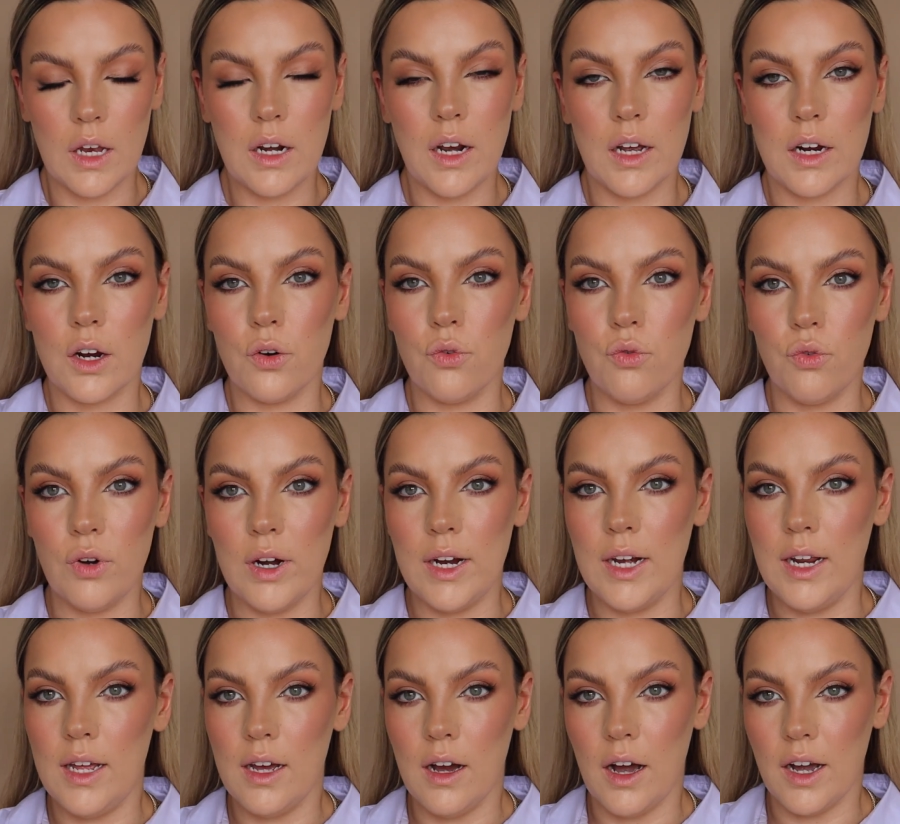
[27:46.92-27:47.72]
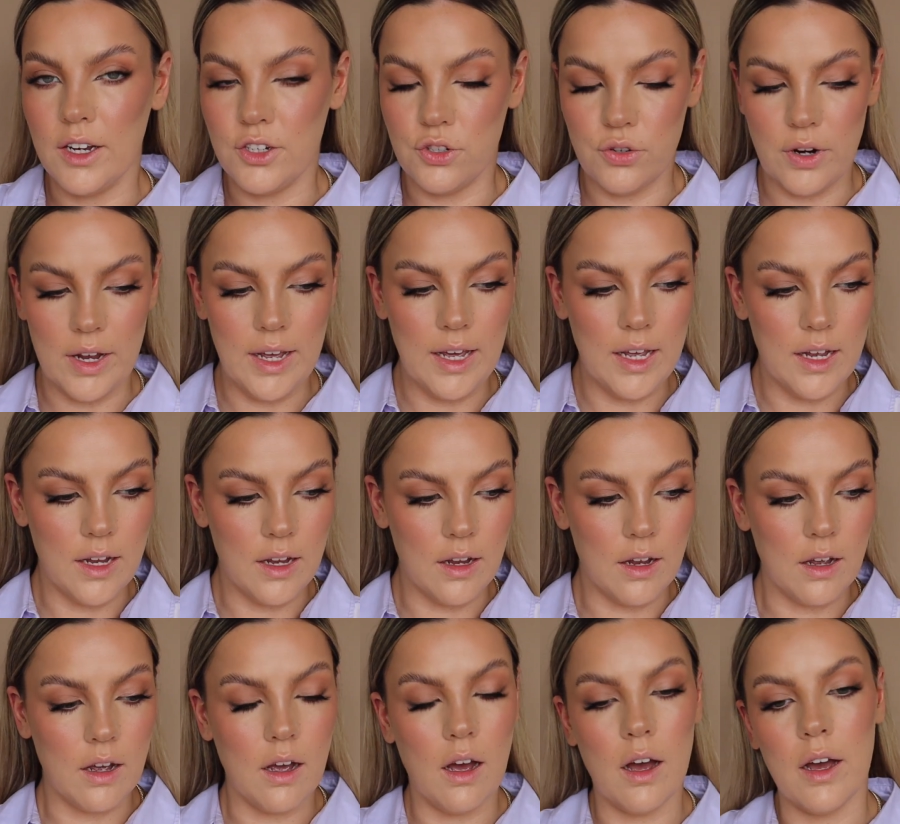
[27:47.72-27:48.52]
a really
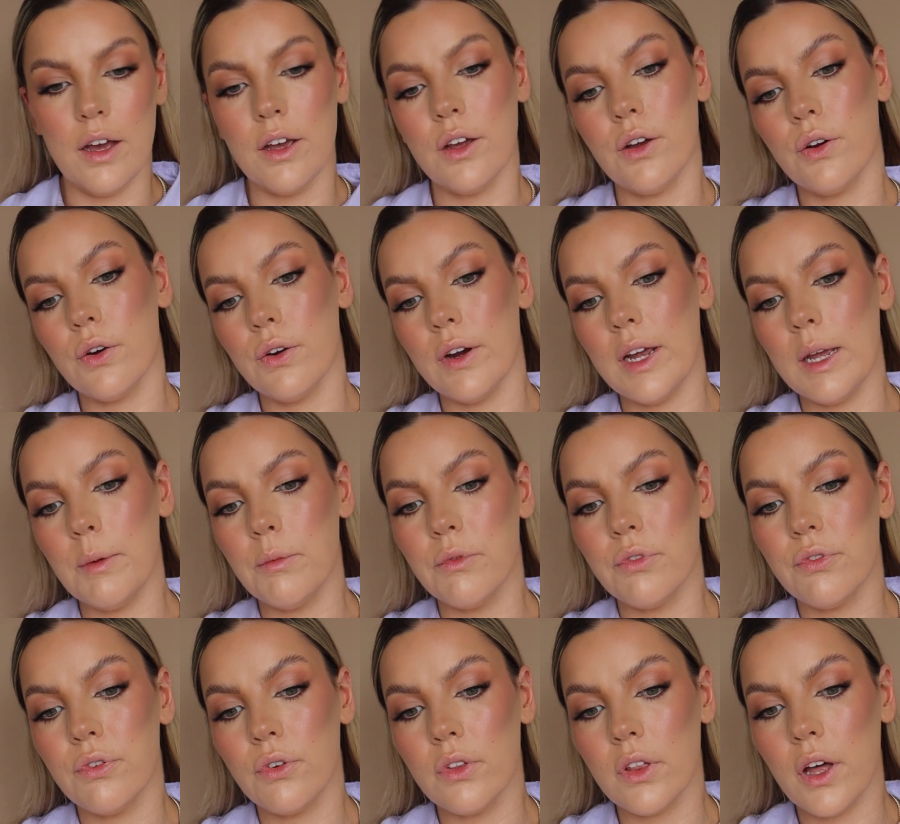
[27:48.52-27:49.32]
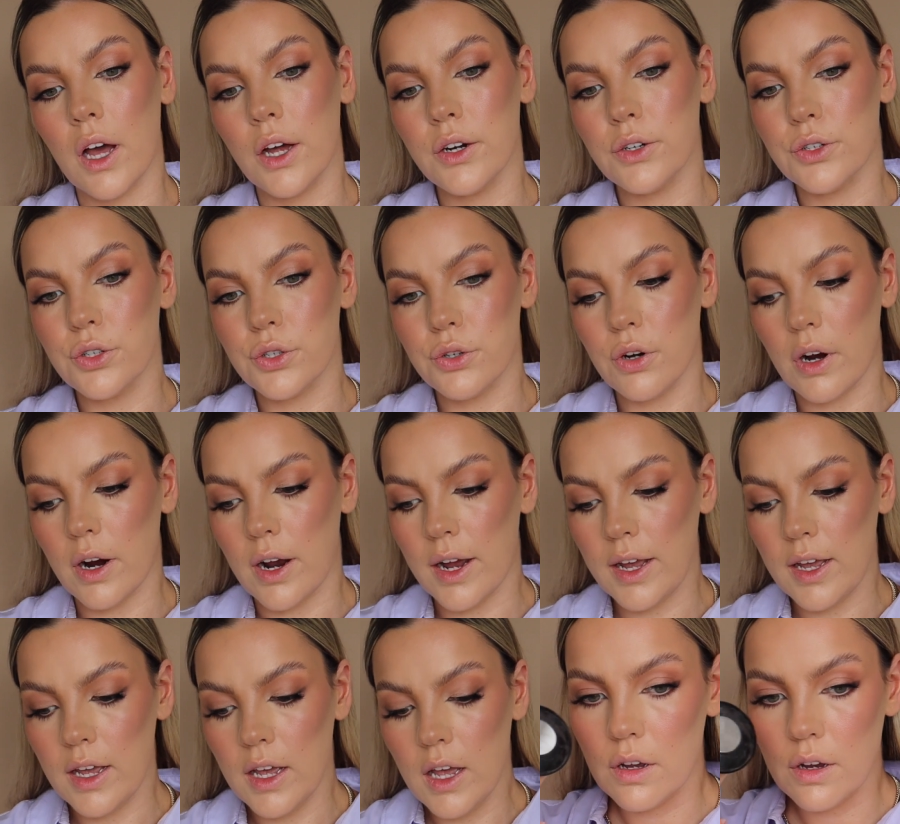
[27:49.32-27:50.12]
hydrating eye cream for the under
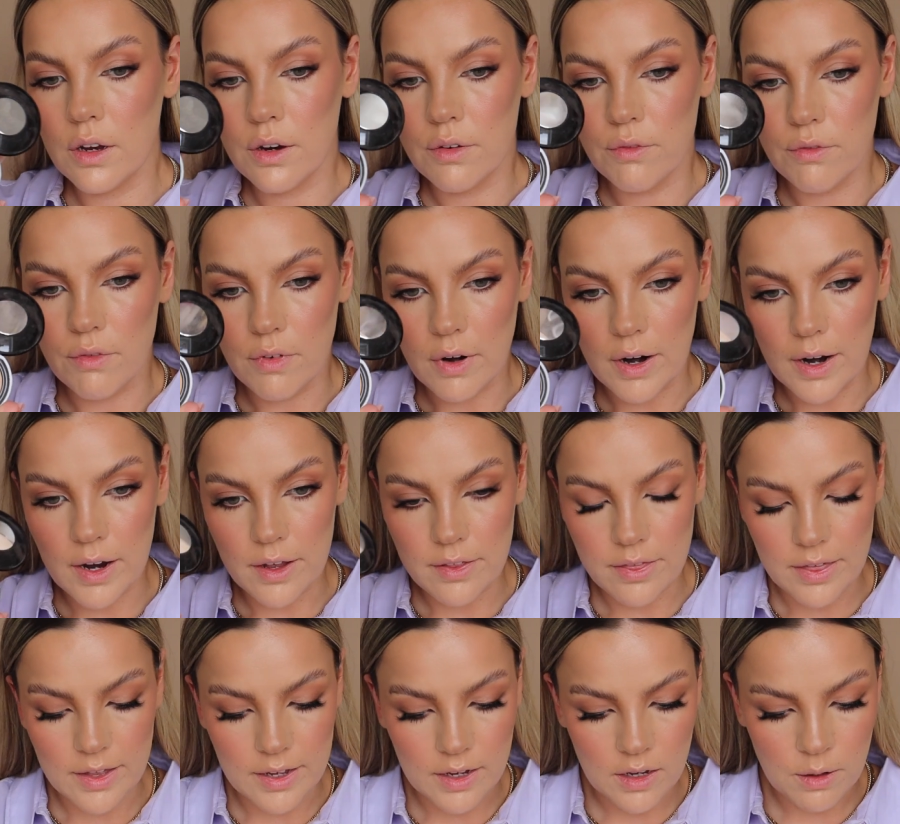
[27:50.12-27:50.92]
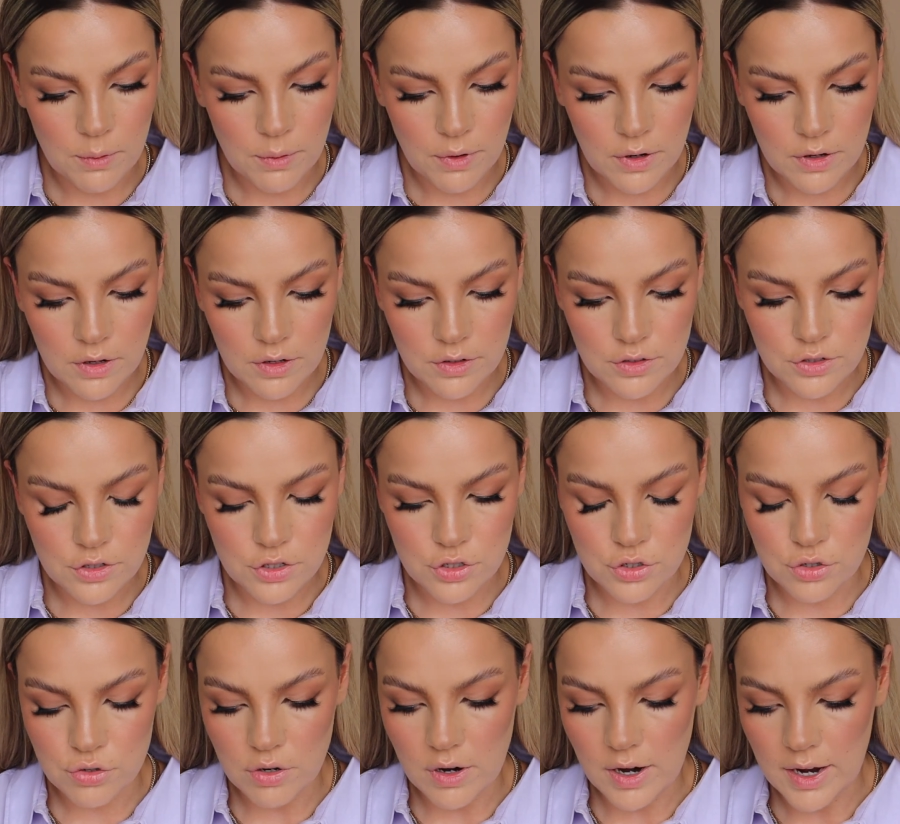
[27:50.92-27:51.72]
eye. Right, I think I'm gonna
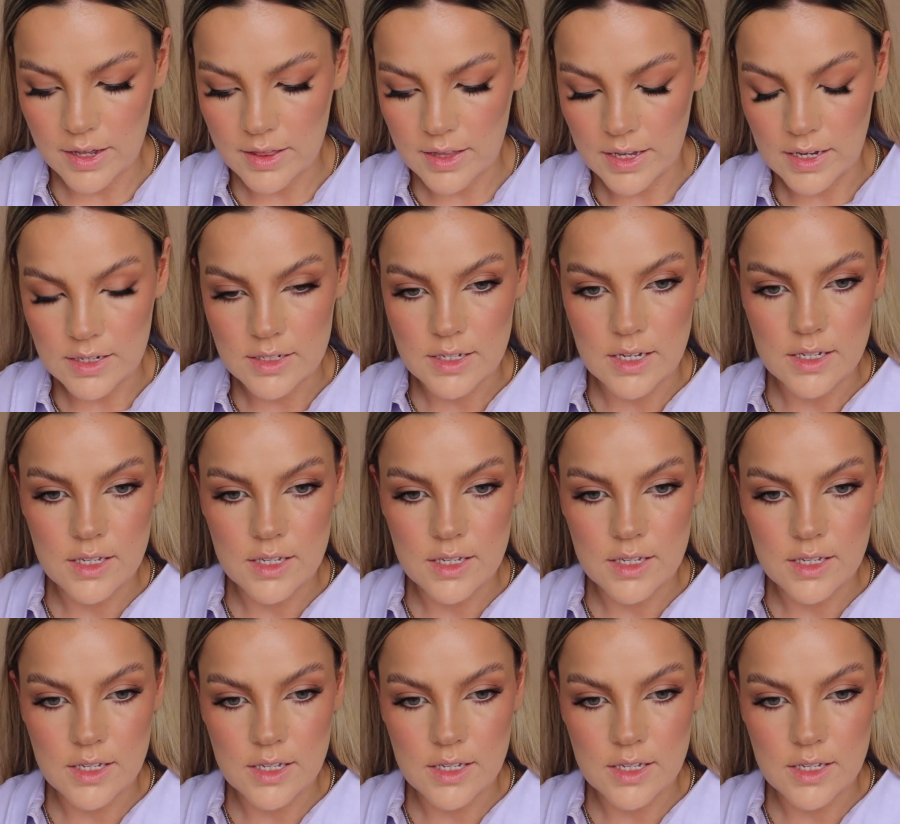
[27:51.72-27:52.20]
just try this.